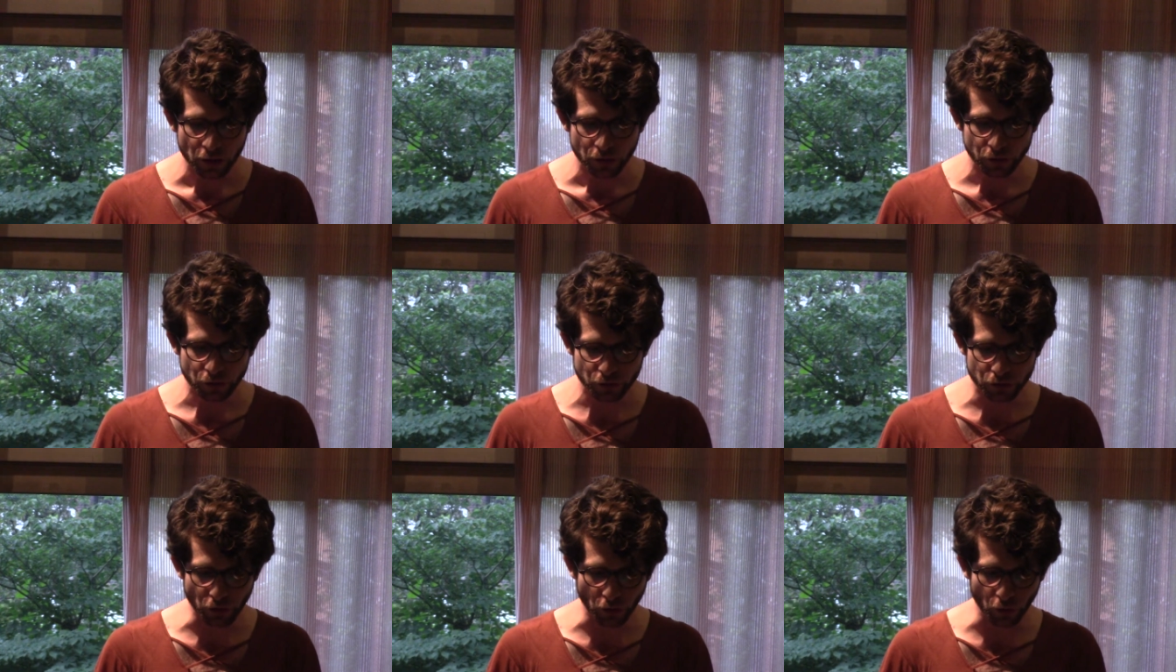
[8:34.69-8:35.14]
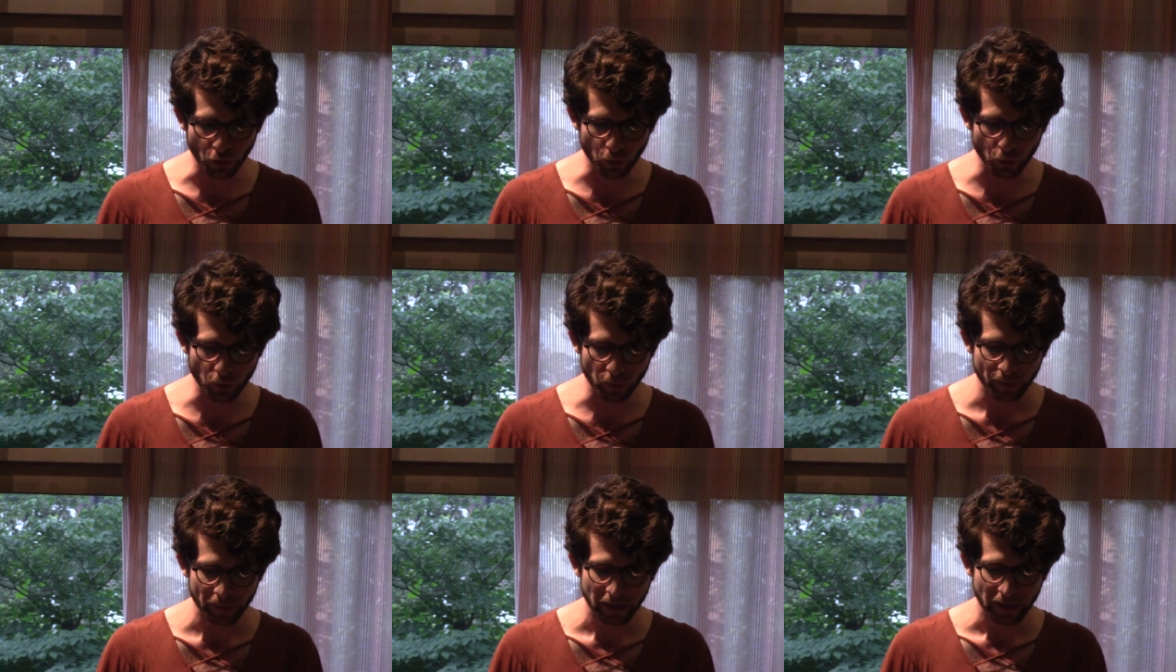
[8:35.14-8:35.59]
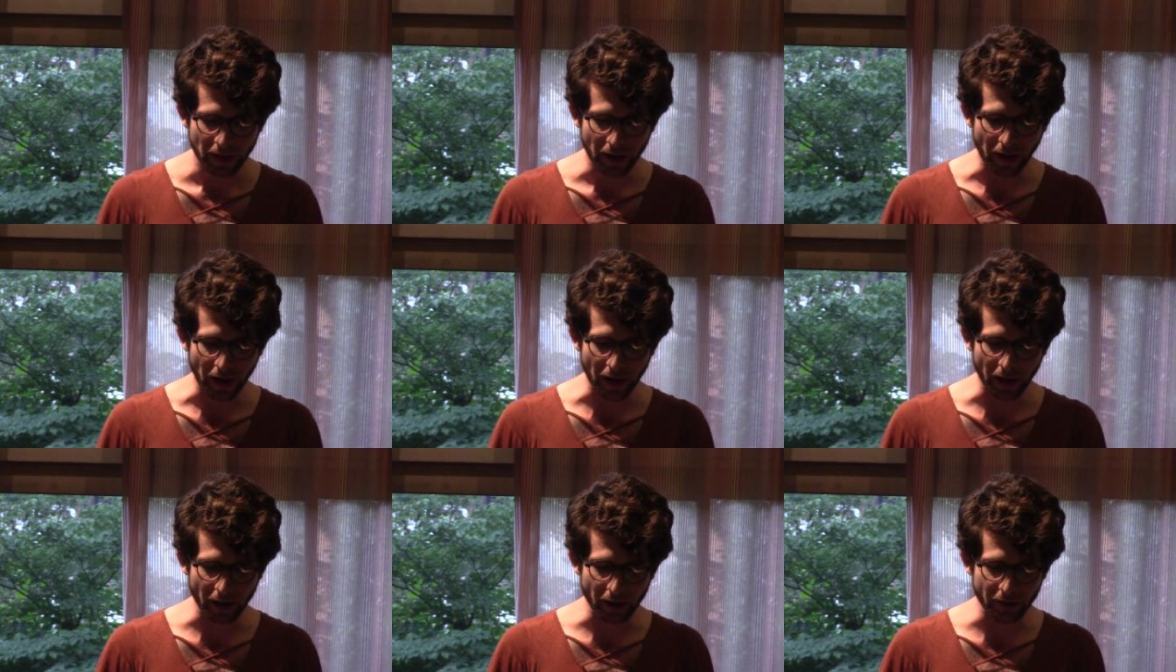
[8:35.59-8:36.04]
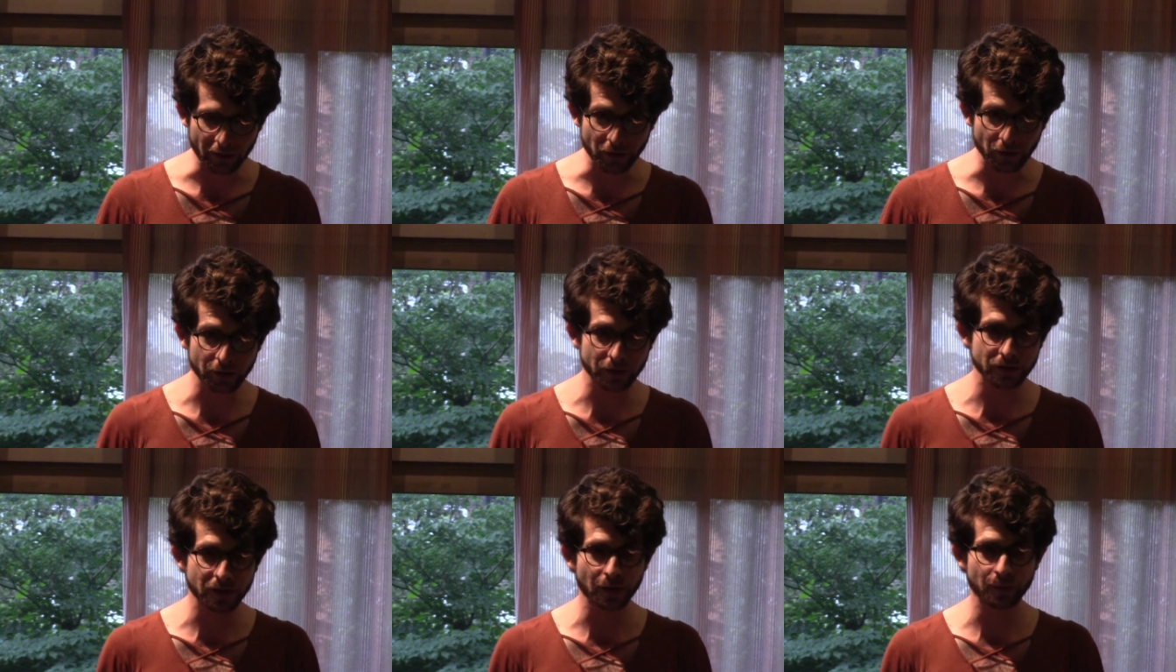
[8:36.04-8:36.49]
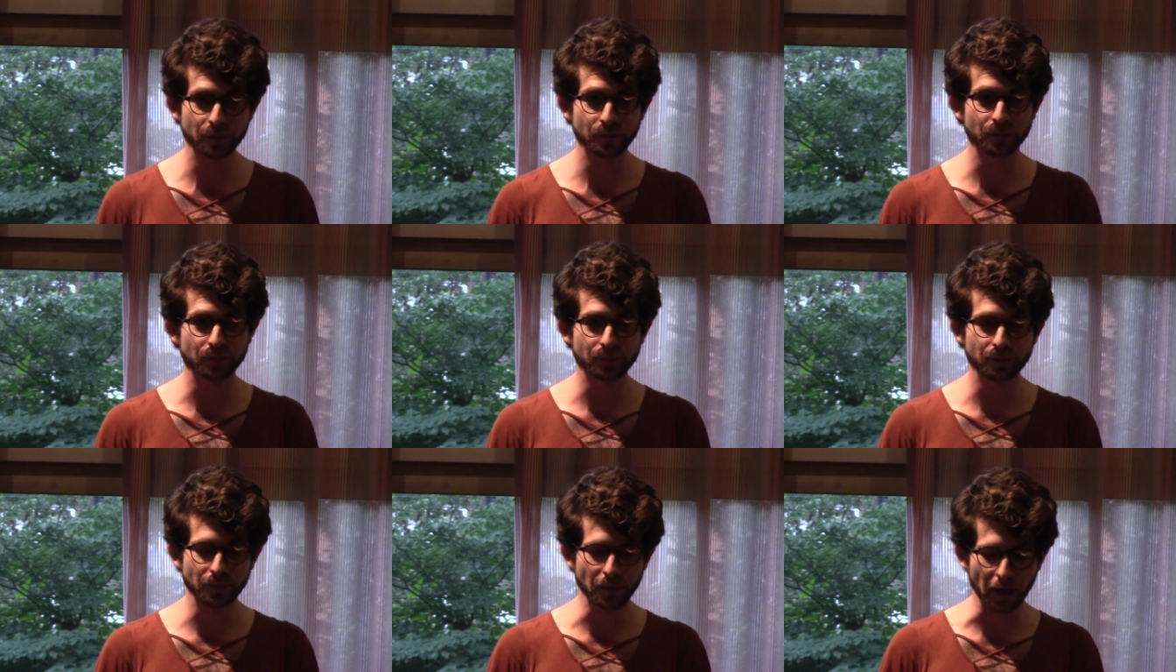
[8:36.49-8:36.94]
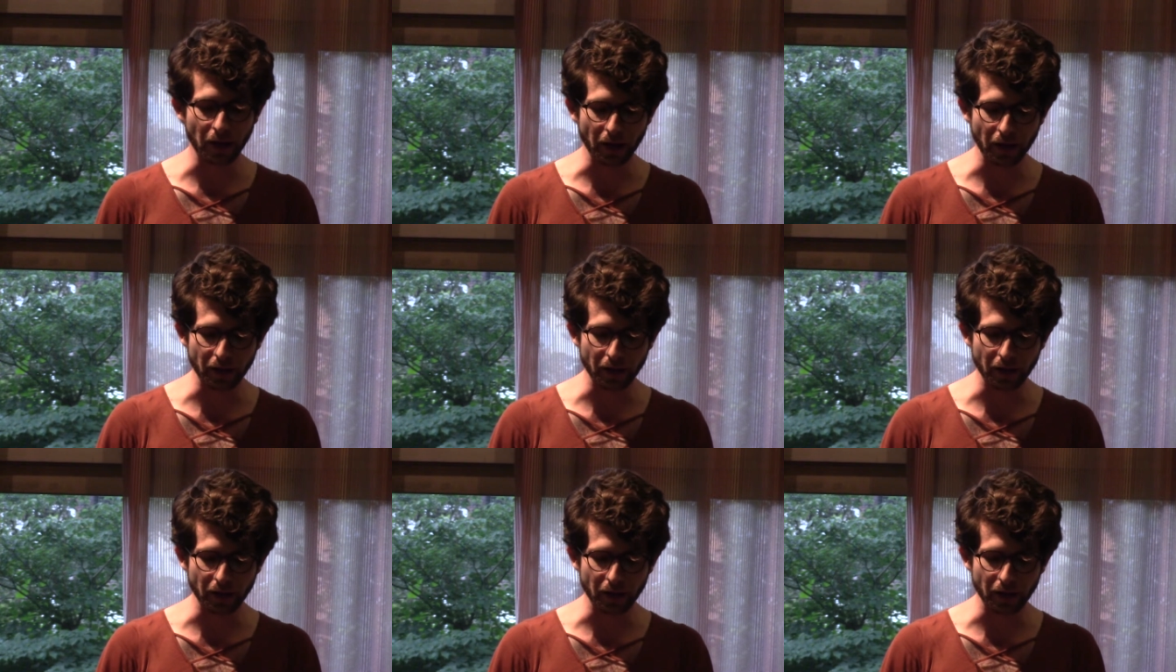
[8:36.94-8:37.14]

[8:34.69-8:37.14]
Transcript: So there are some